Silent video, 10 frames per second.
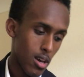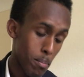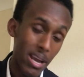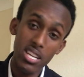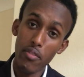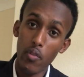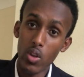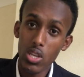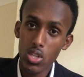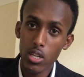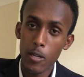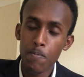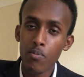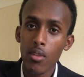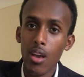by definition,
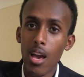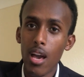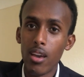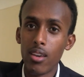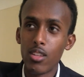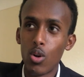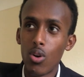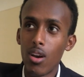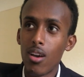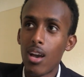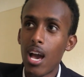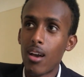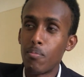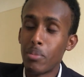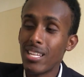uh, you know,
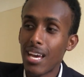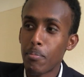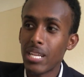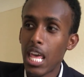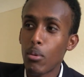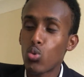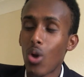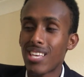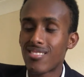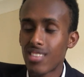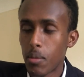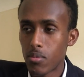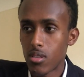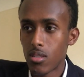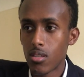being able to
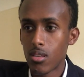accept,